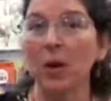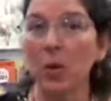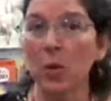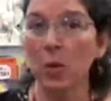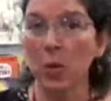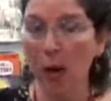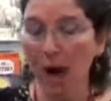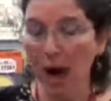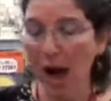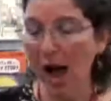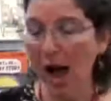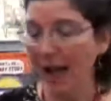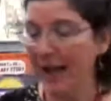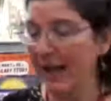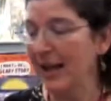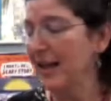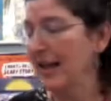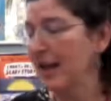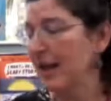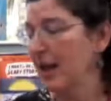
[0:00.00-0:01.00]

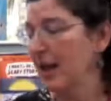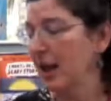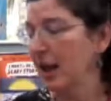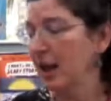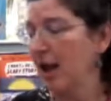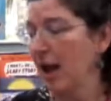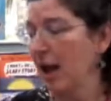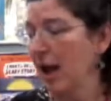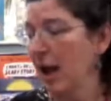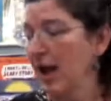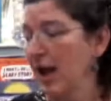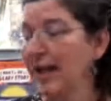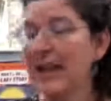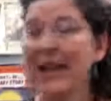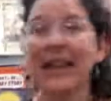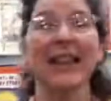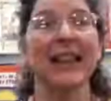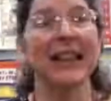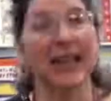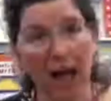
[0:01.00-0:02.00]
quite an
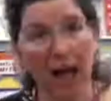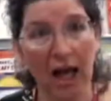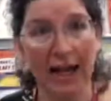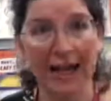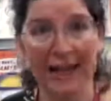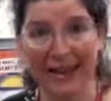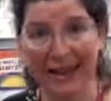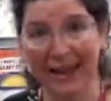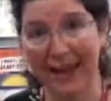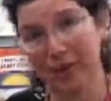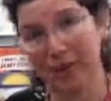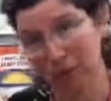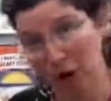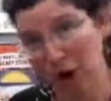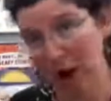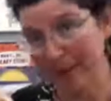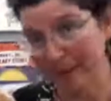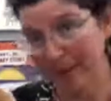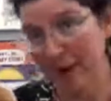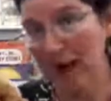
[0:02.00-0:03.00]
exciting
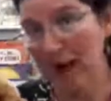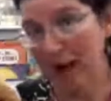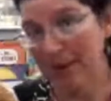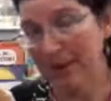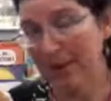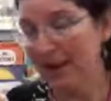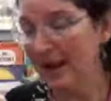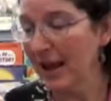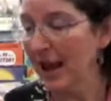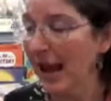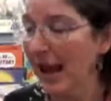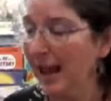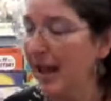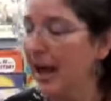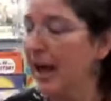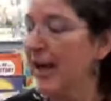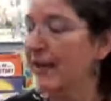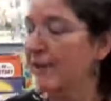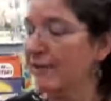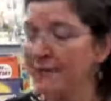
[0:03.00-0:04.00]
rhyme time
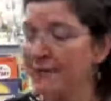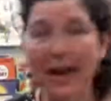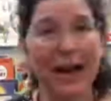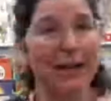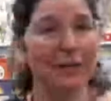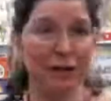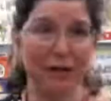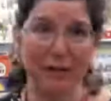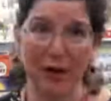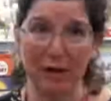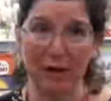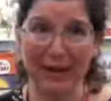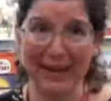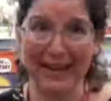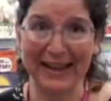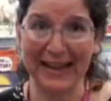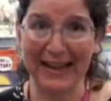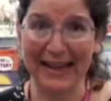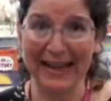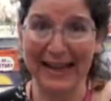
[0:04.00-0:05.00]
today. Very,
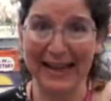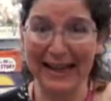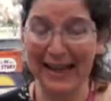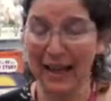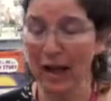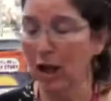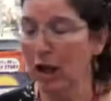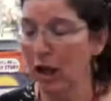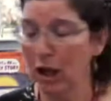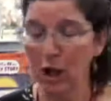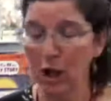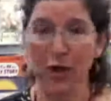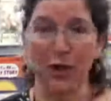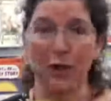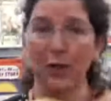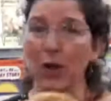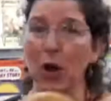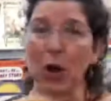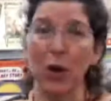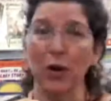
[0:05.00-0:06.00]
very silly.
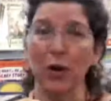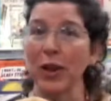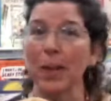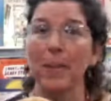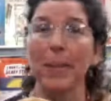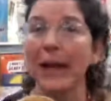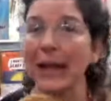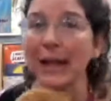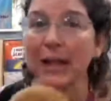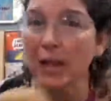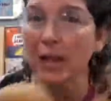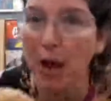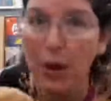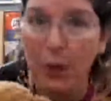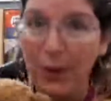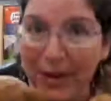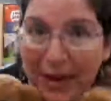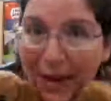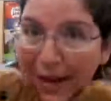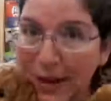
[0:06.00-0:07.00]
Lots of songs that make
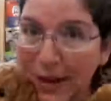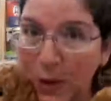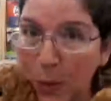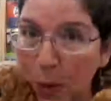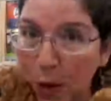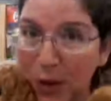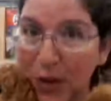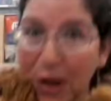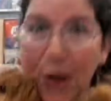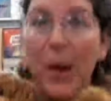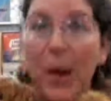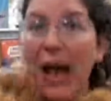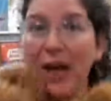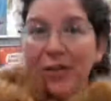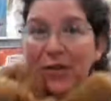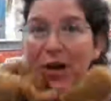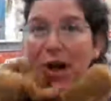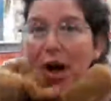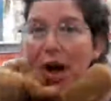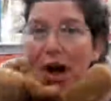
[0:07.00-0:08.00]
no sense
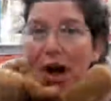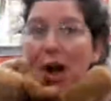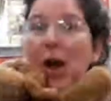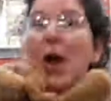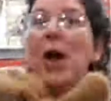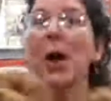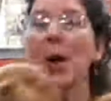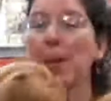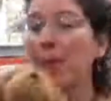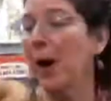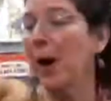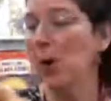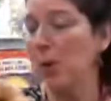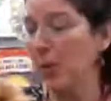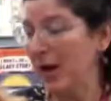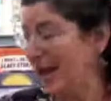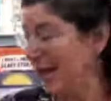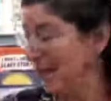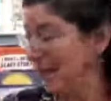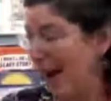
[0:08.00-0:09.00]
whatsoever.
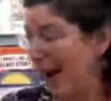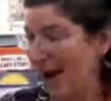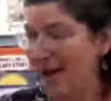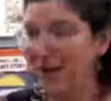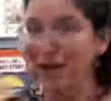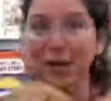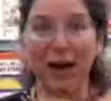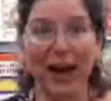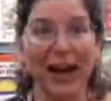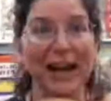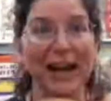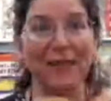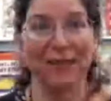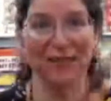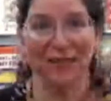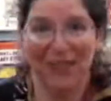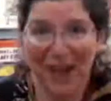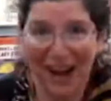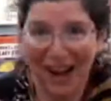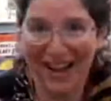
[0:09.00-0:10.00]
But we've had great
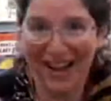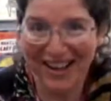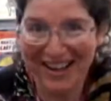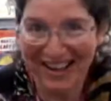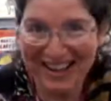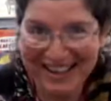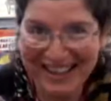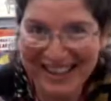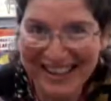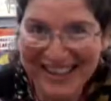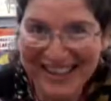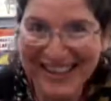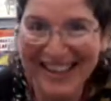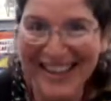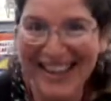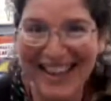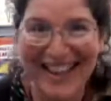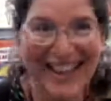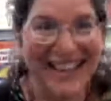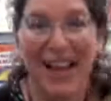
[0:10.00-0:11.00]
fun
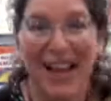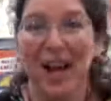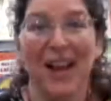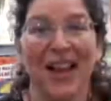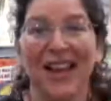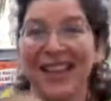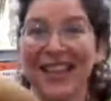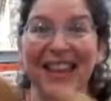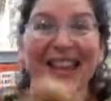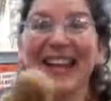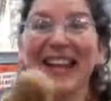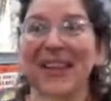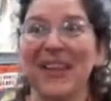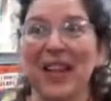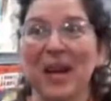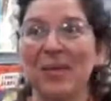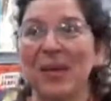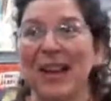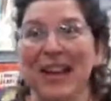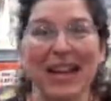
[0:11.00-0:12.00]
singing
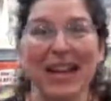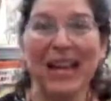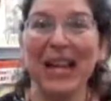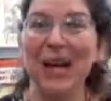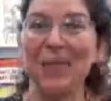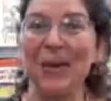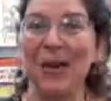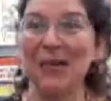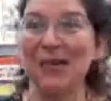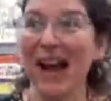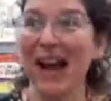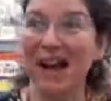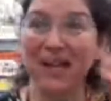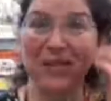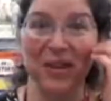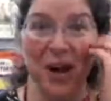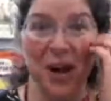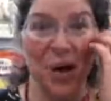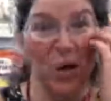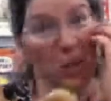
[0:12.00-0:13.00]
them, leaping
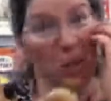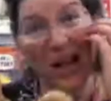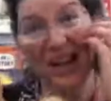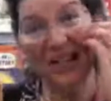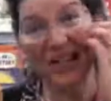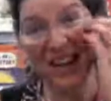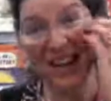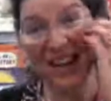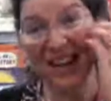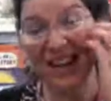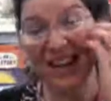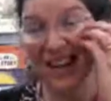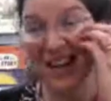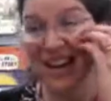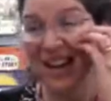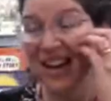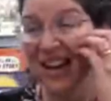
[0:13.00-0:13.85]
around, waving,